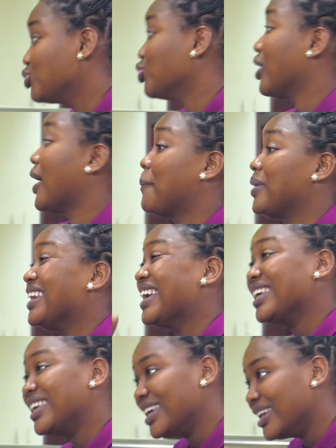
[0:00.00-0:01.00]
to not yeah. happen
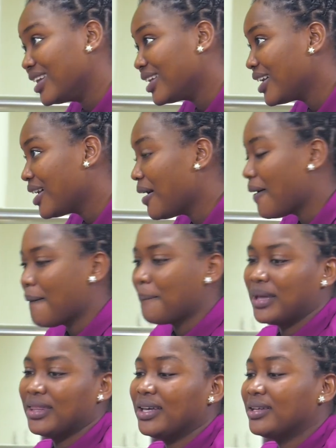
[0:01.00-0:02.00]
again. Okay.
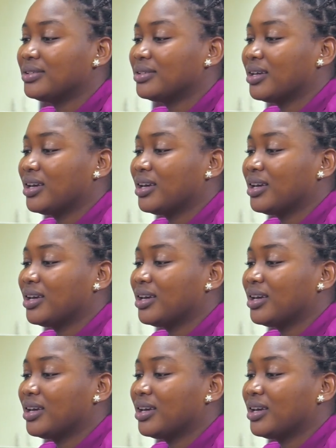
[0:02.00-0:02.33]
And then,